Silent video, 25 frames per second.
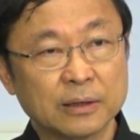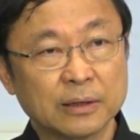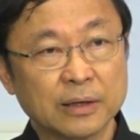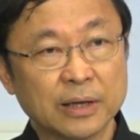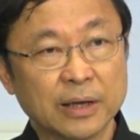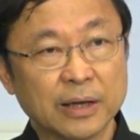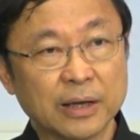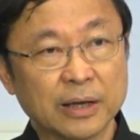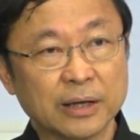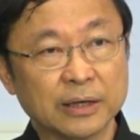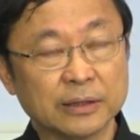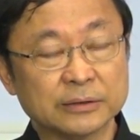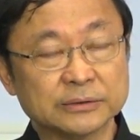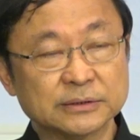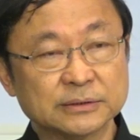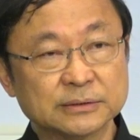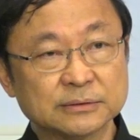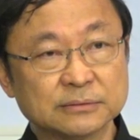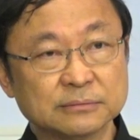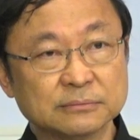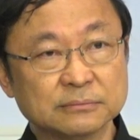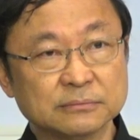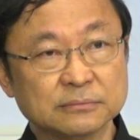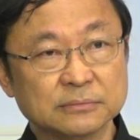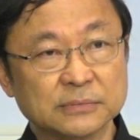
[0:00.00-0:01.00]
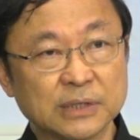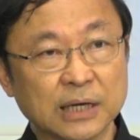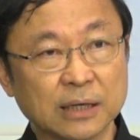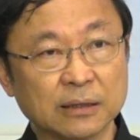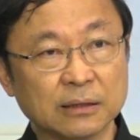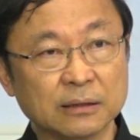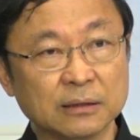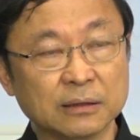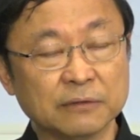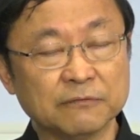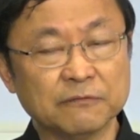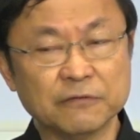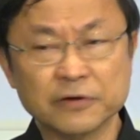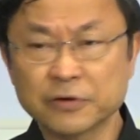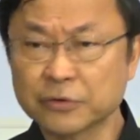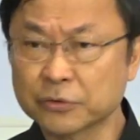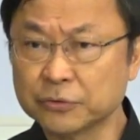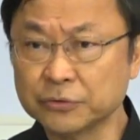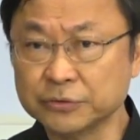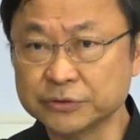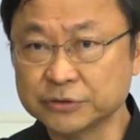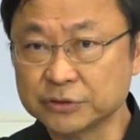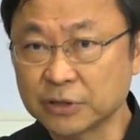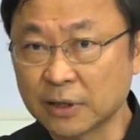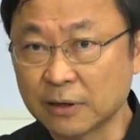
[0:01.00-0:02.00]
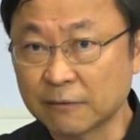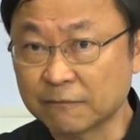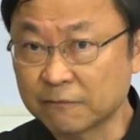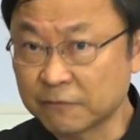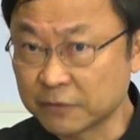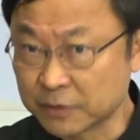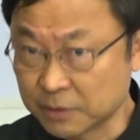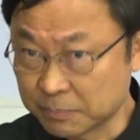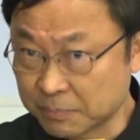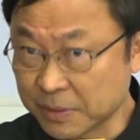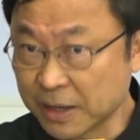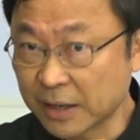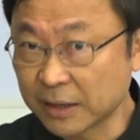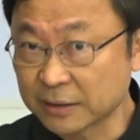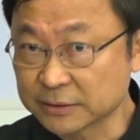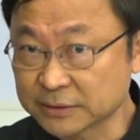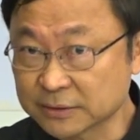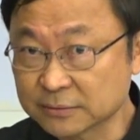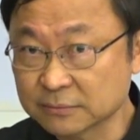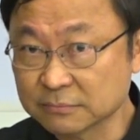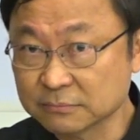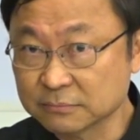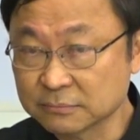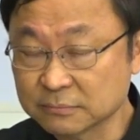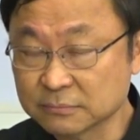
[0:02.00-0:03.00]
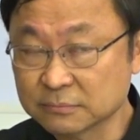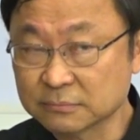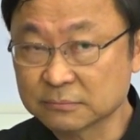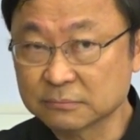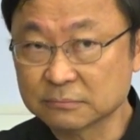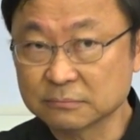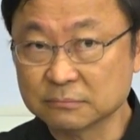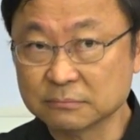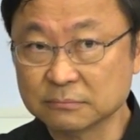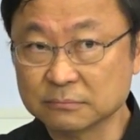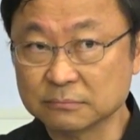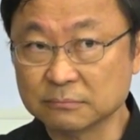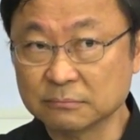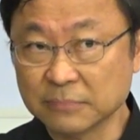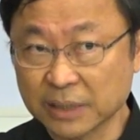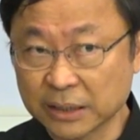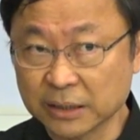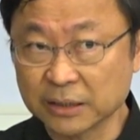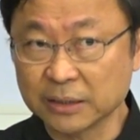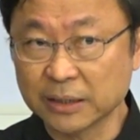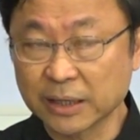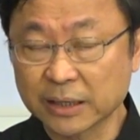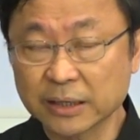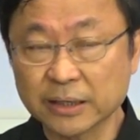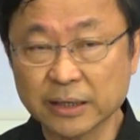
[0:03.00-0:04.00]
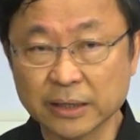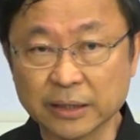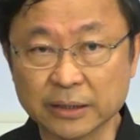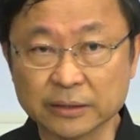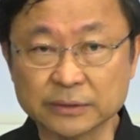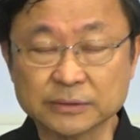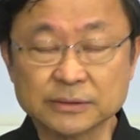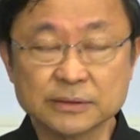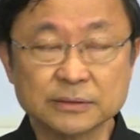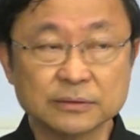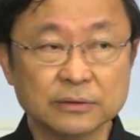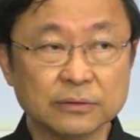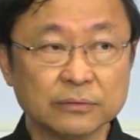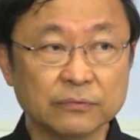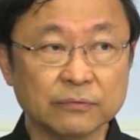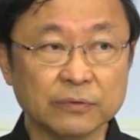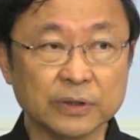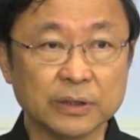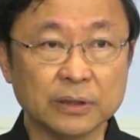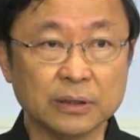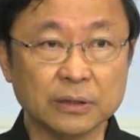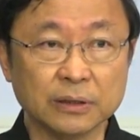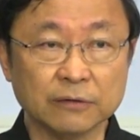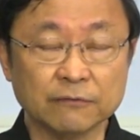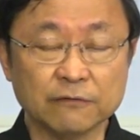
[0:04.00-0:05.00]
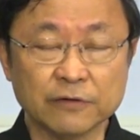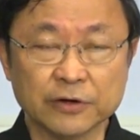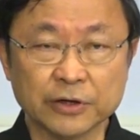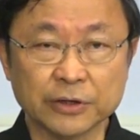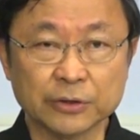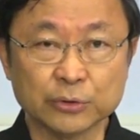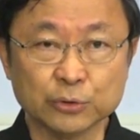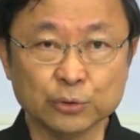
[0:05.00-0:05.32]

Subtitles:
has done a very good job for the past many decades with a very